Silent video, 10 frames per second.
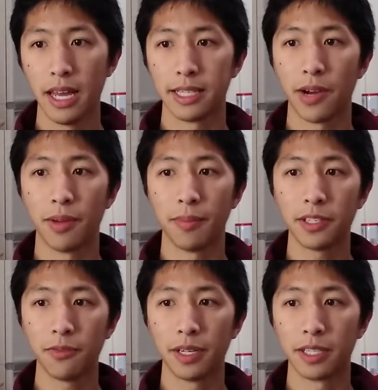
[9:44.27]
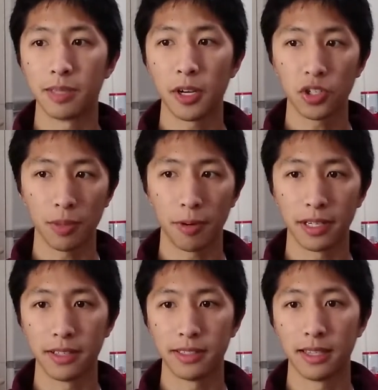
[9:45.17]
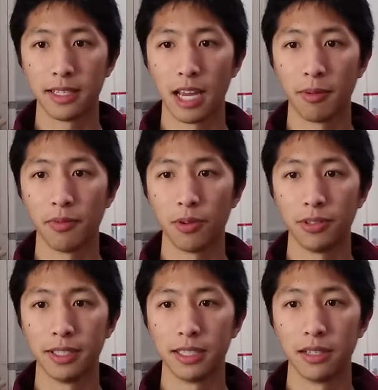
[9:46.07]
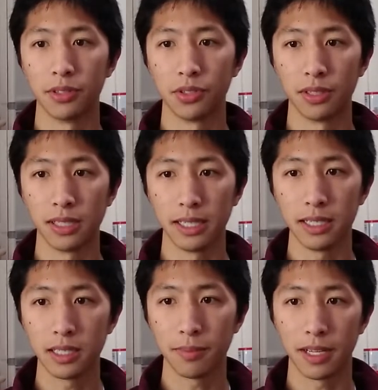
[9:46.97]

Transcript: is how it must have been especially pronounced at the time of Gold and Silver's release,